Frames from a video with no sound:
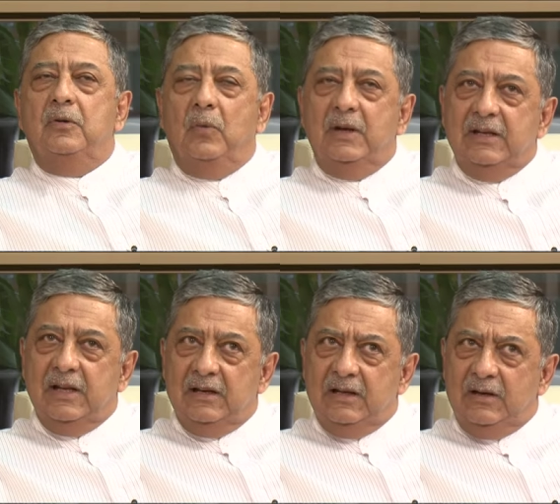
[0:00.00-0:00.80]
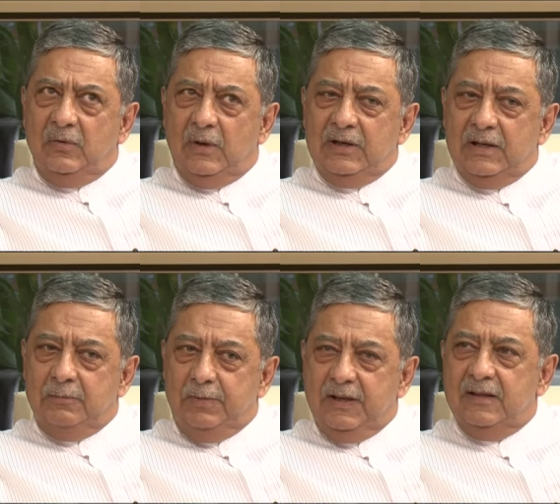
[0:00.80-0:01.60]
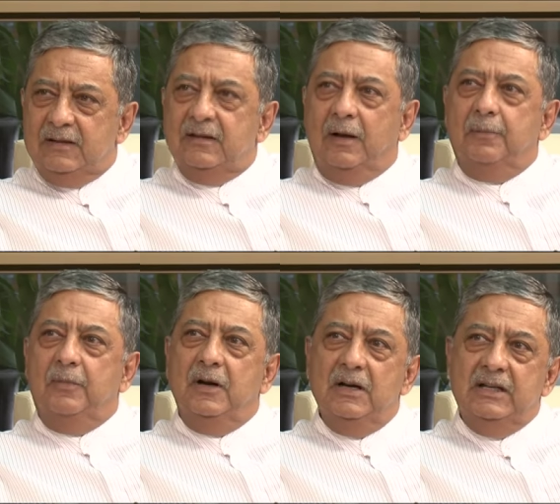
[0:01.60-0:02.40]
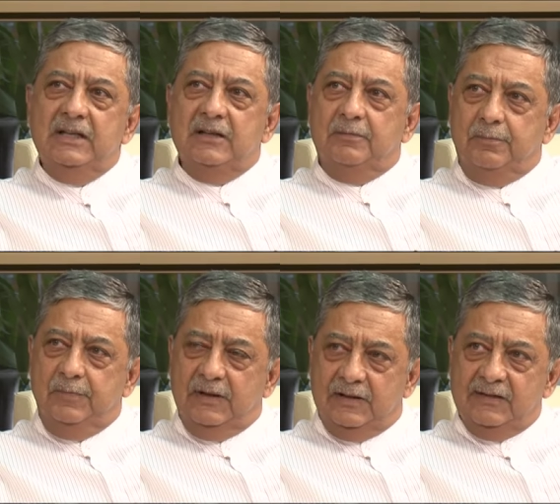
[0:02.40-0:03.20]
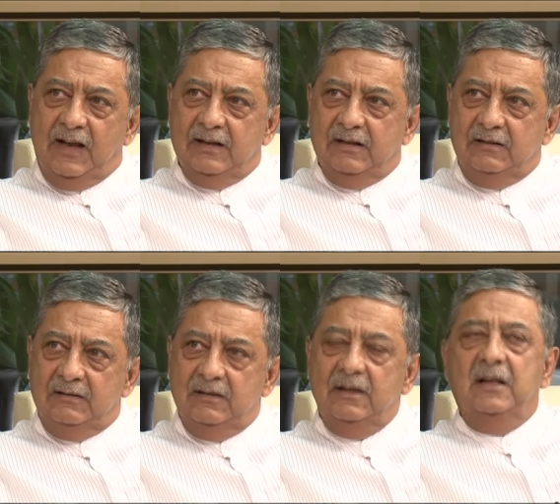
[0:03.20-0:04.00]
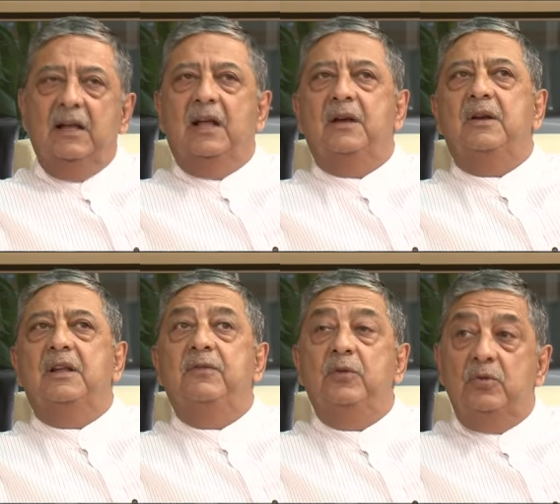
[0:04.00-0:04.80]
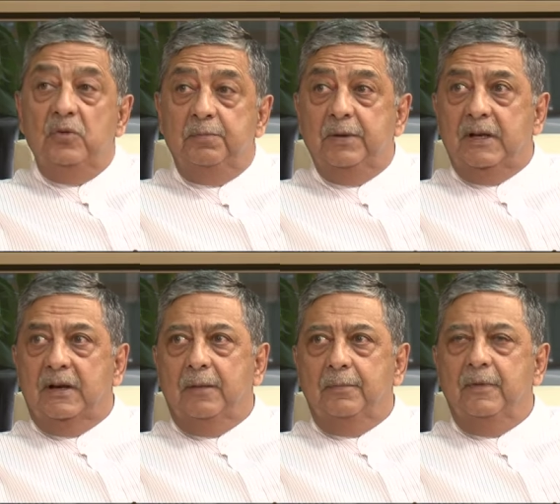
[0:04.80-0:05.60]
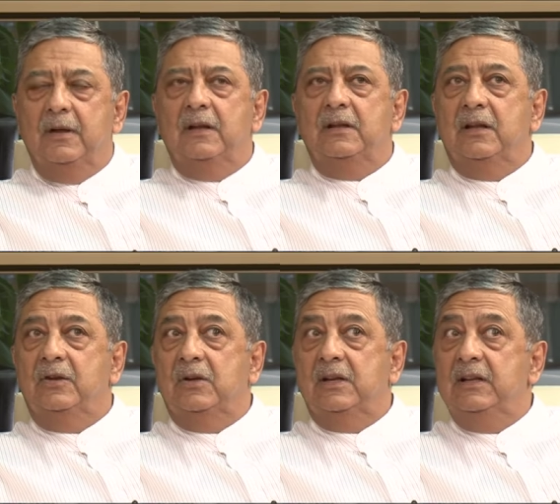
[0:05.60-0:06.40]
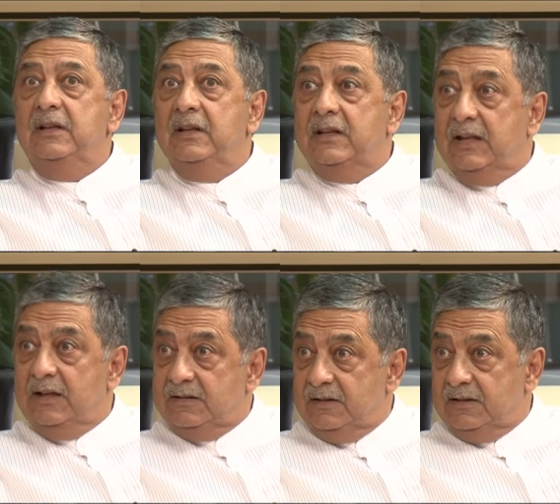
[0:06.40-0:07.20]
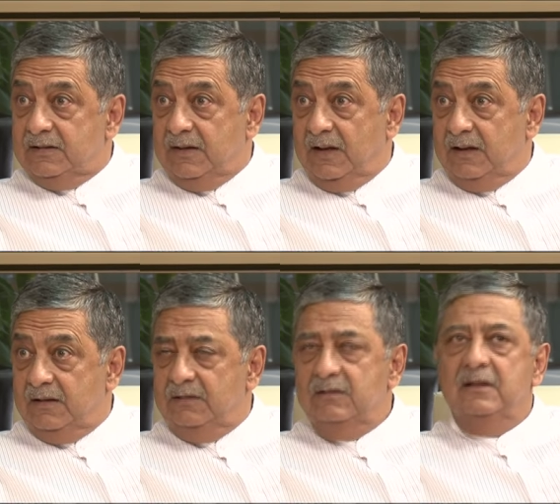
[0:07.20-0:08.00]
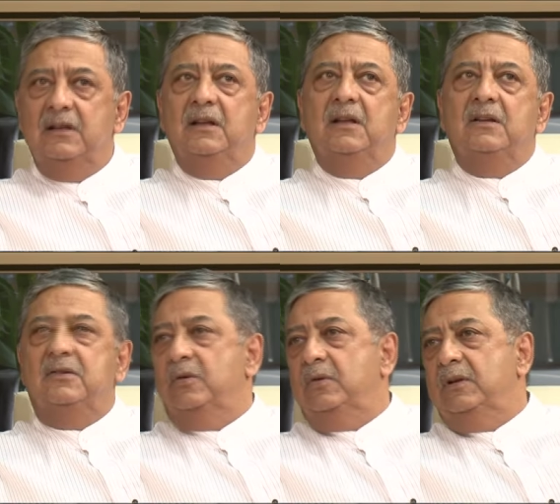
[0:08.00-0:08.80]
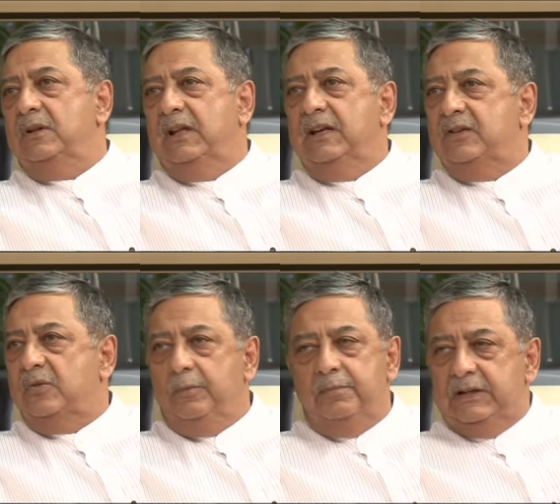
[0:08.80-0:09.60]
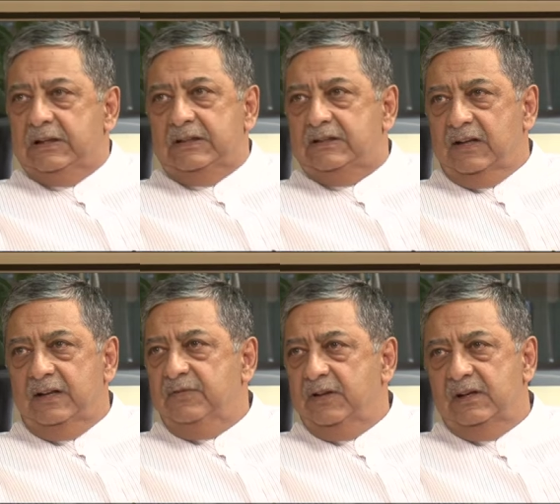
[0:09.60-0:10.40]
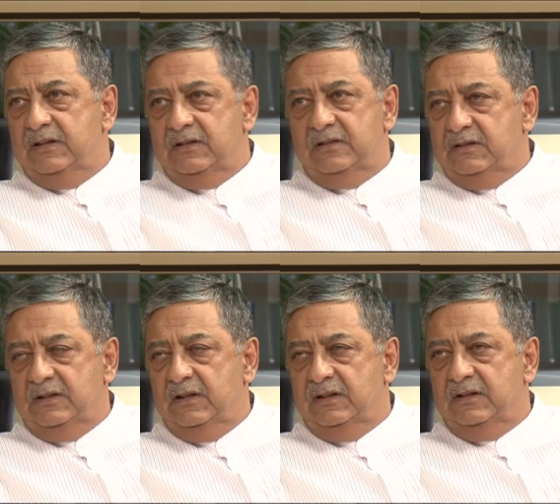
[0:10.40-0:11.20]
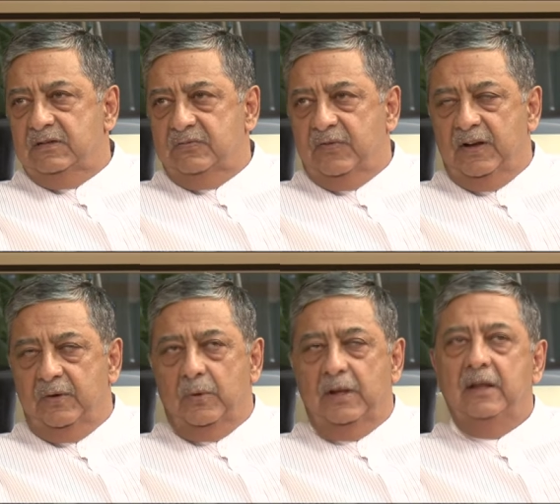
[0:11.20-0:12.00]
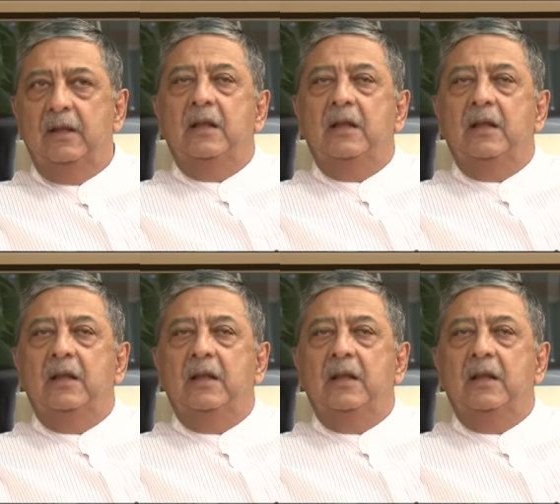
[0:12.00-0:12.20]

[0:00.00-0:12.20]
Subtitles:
one can pick this up early in the cycle, and if you do pick it up, then you can either cancel the cycle, so then it's completely safe. It'll just fade away.